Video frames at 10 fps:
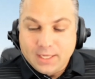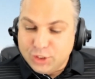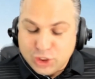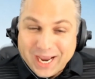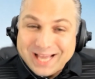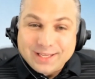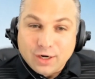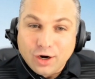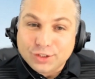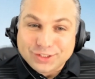Jalen
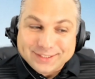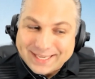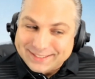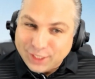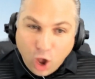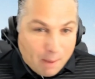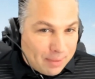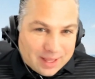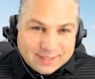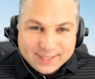Hurts is as
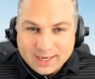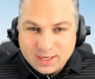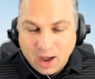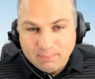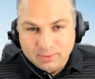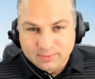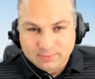humble as they come.